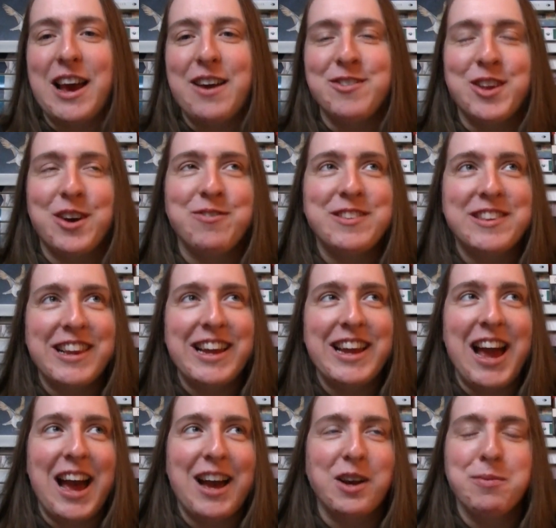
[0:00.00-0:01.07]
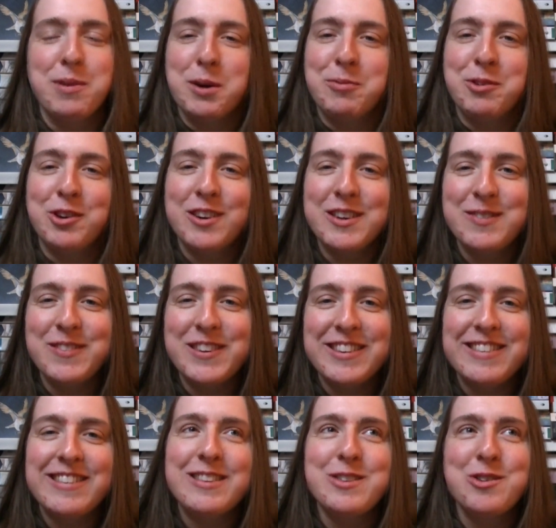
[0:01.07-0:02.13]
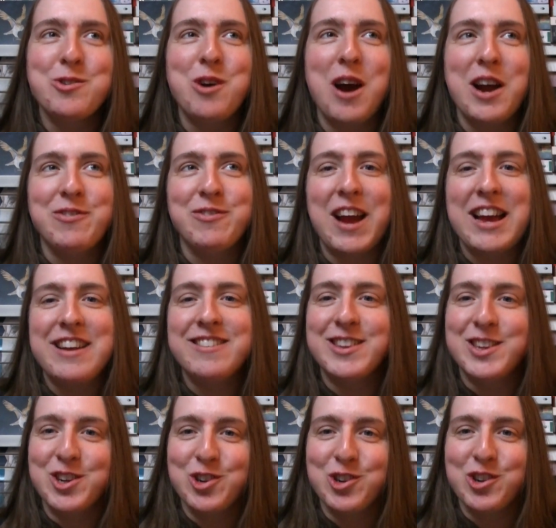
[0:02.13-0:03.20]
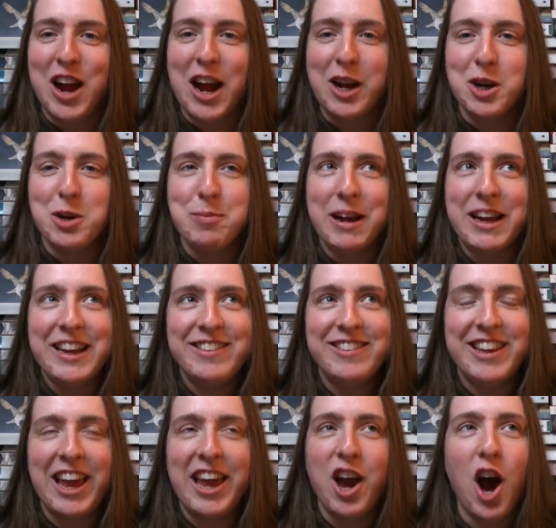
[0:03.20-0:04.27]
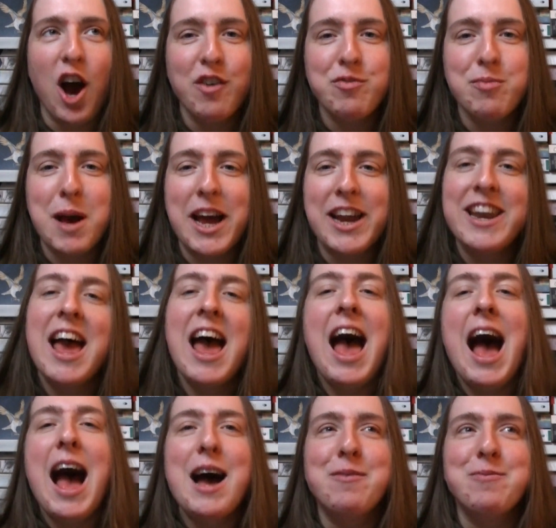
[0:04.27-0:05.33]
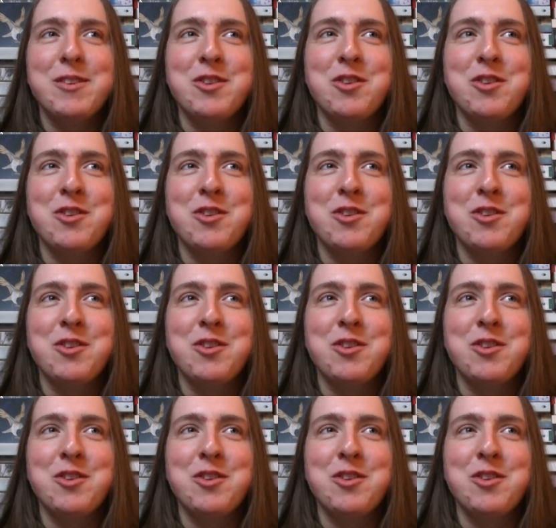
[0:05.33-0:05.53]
It was obviously coming up to Christmas, so I read The Nutcracker by E.T.A. Hoffmann. This